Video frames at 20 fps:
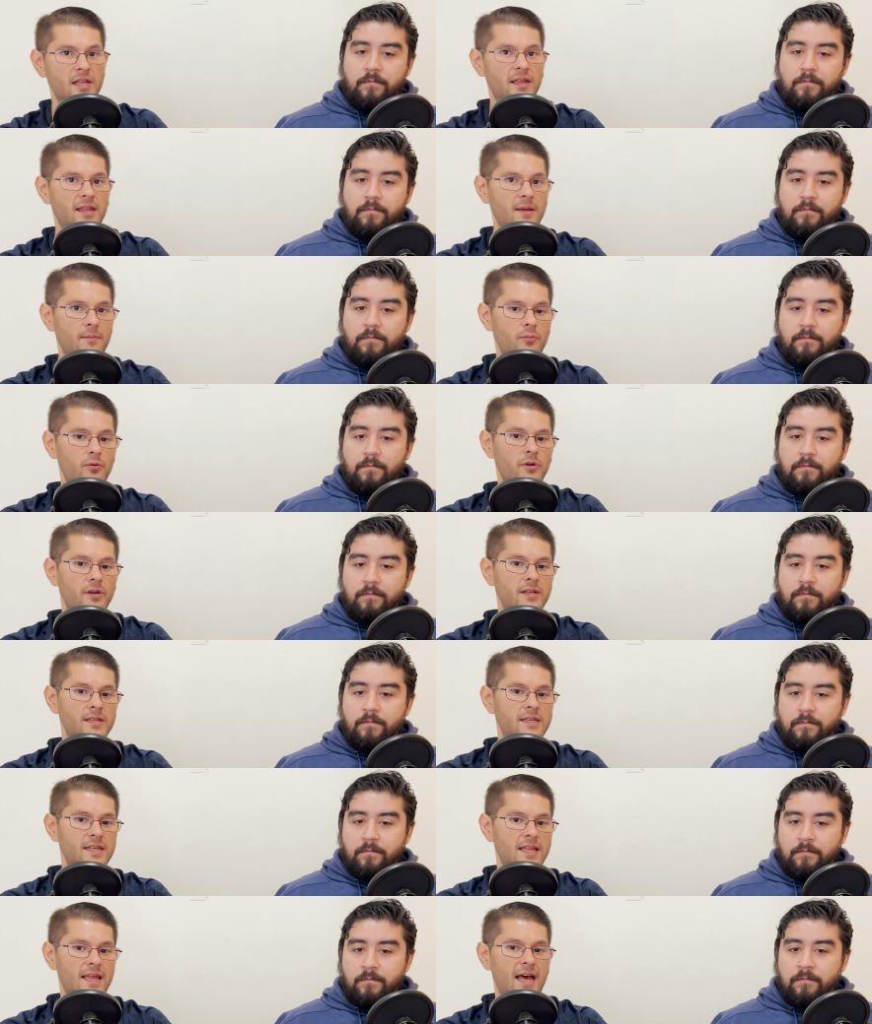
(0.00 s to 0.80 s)
Speaker 1: that they put
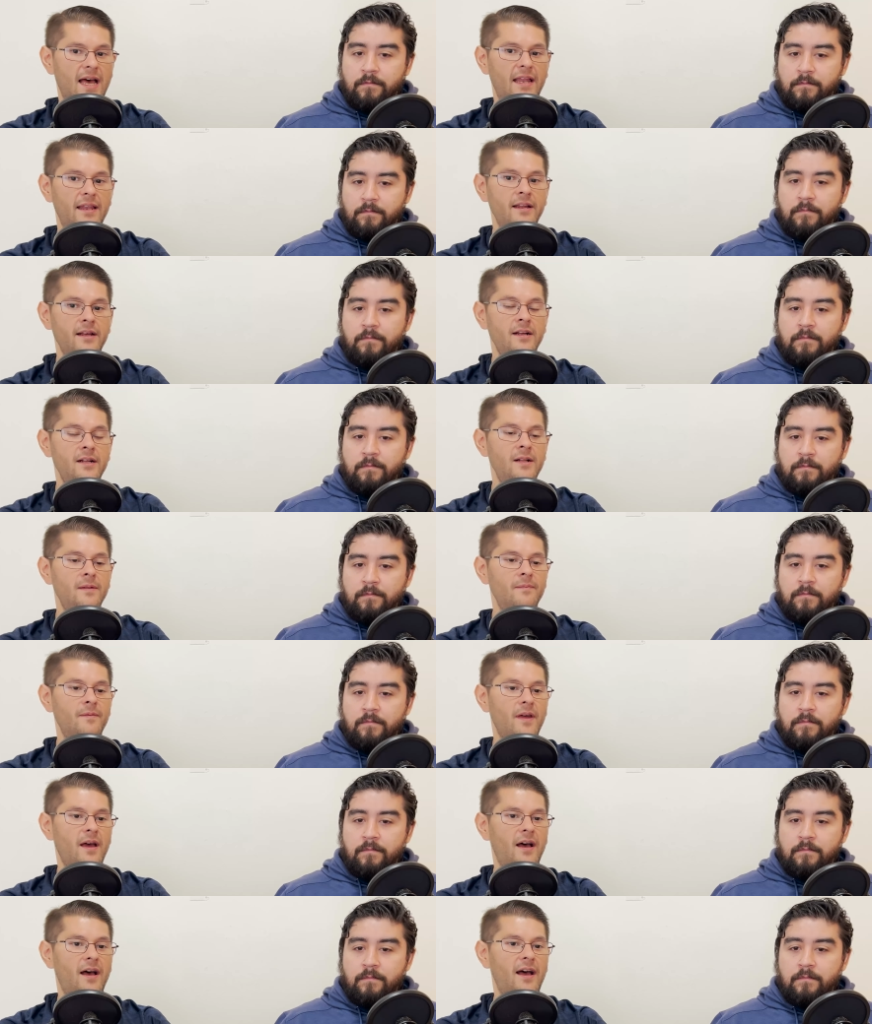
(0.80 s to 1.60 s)
into that,
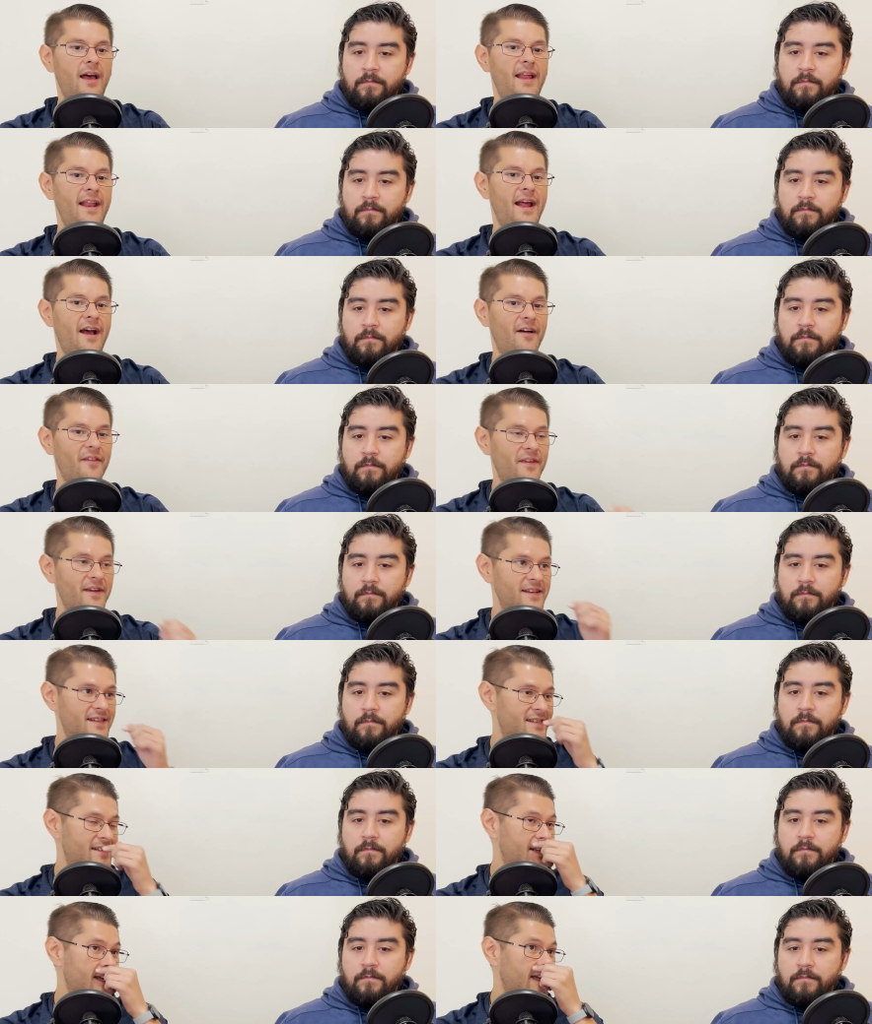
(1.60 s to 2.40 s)
uh, and how they
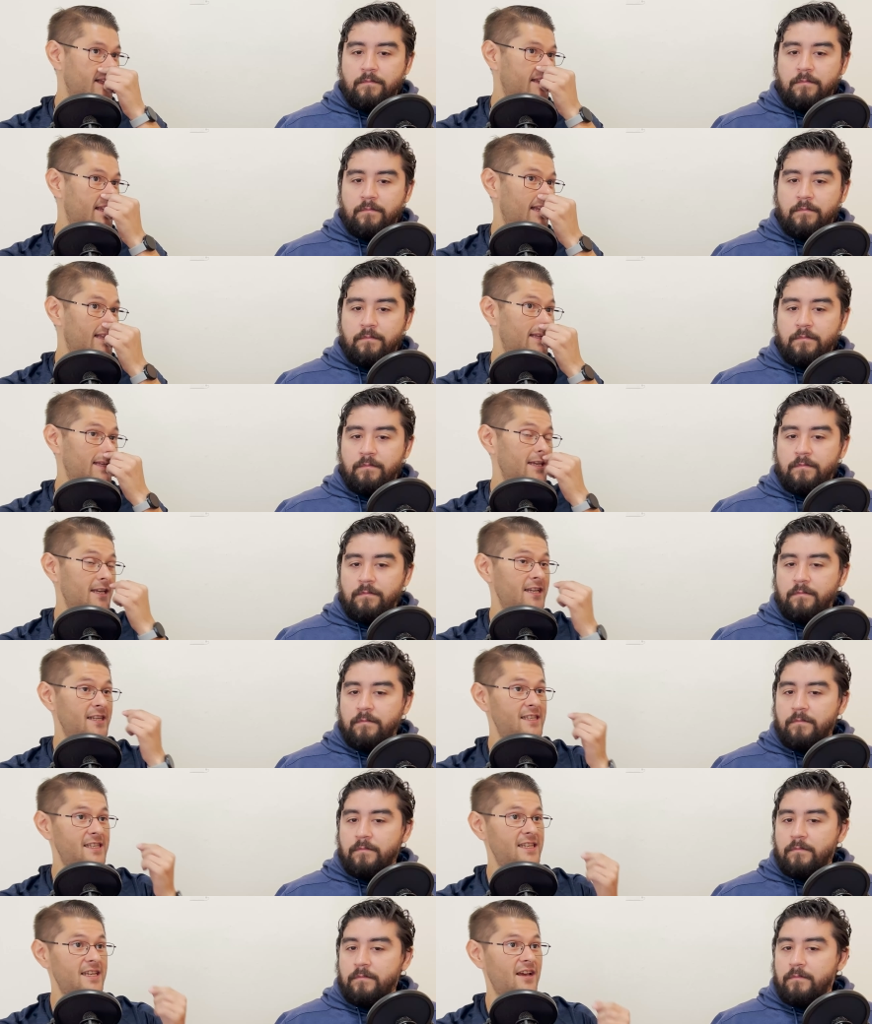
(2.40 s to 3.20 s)
state that the
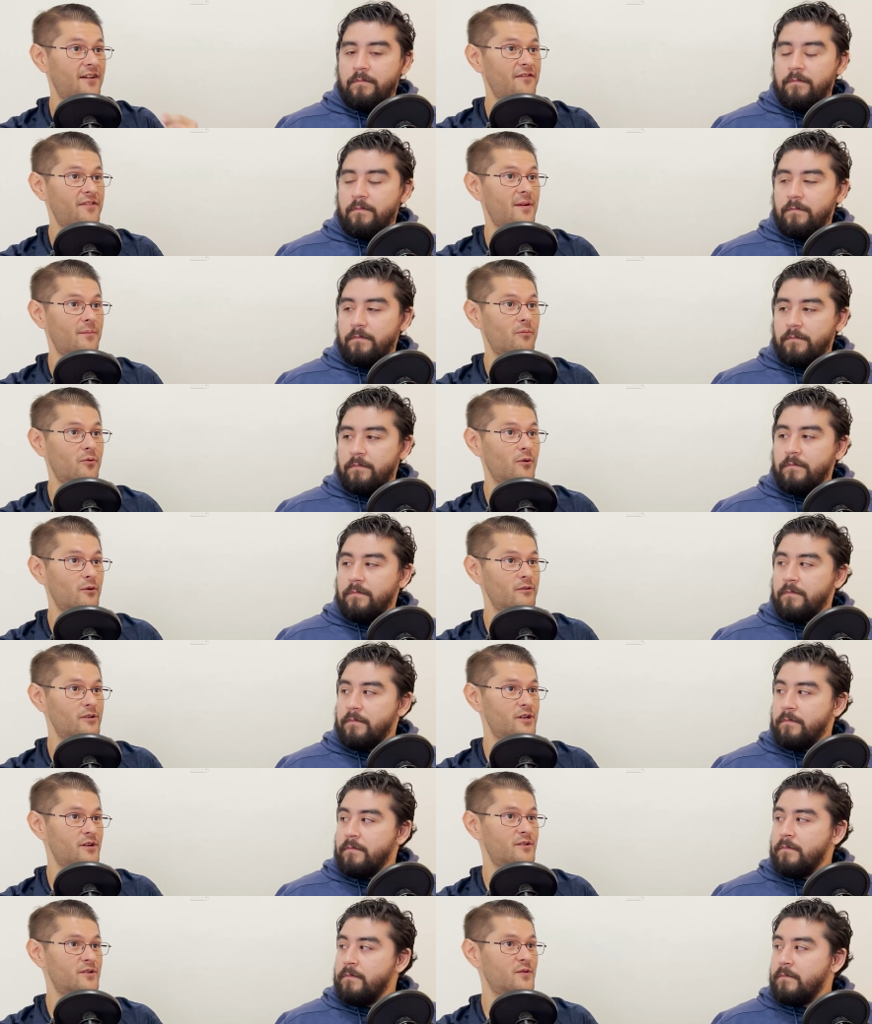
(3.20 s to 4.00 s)
E T F that
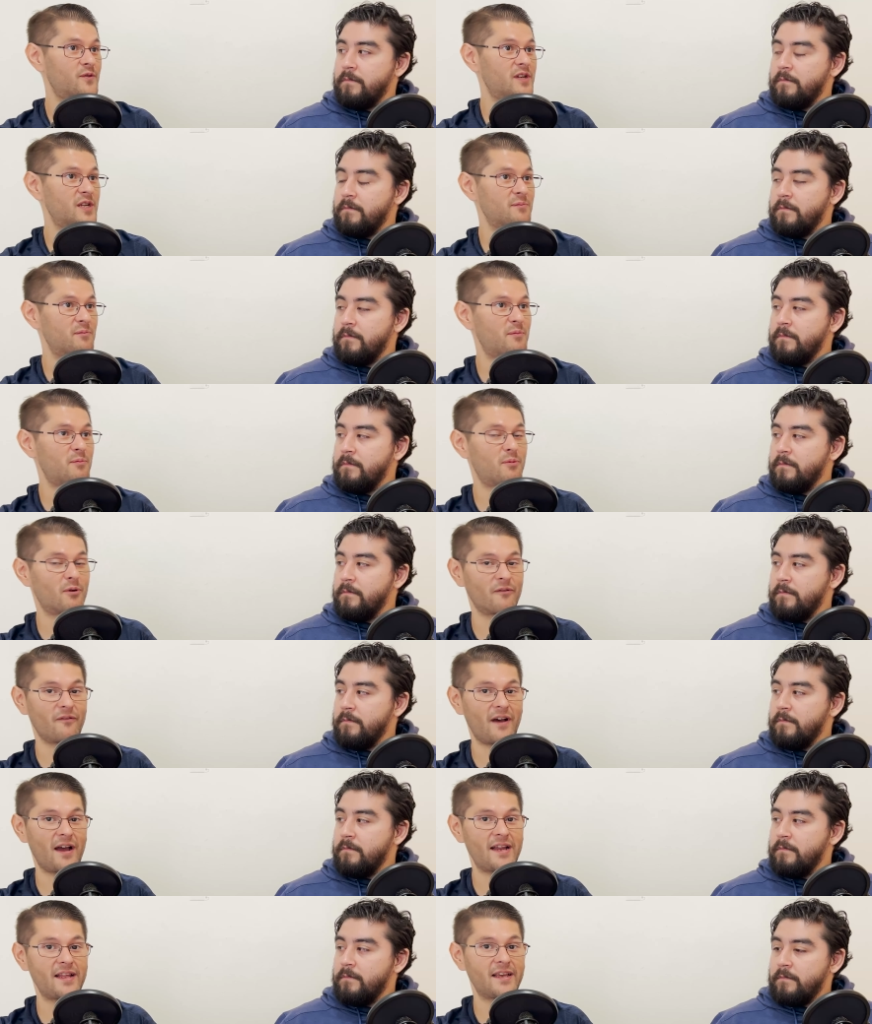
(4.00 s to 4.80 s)
ProShares is going to be
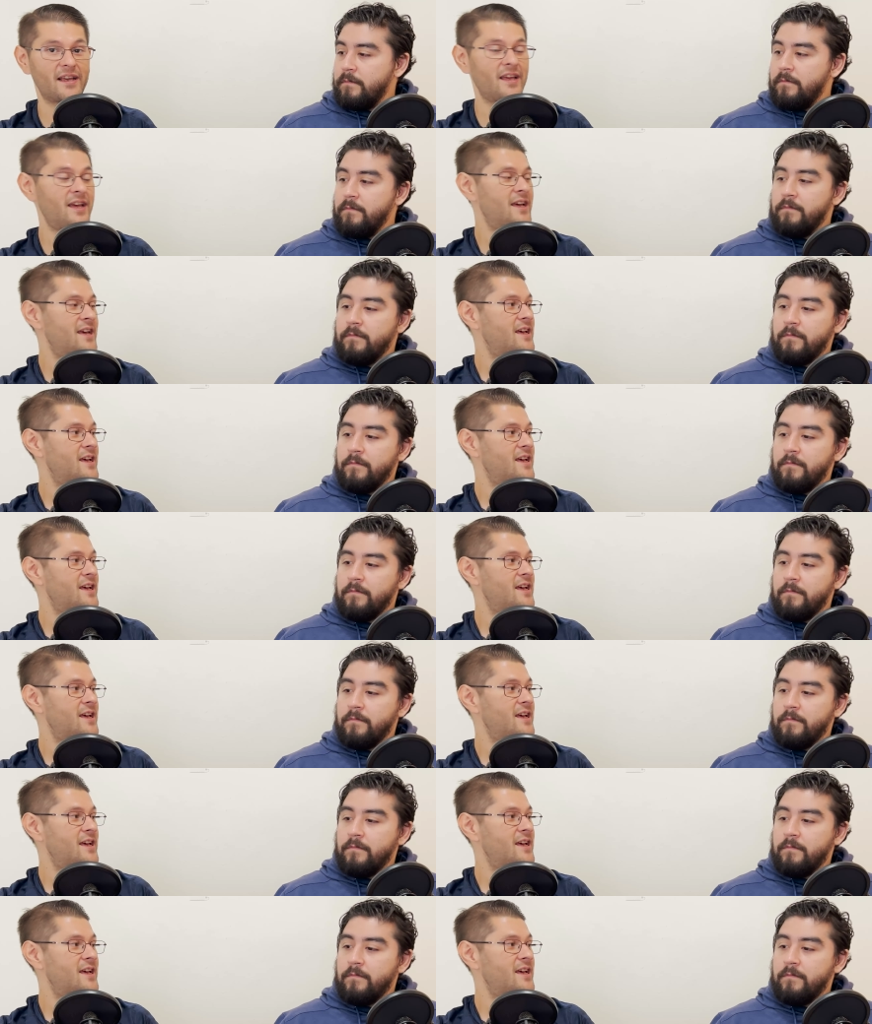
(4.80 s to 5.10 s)
providing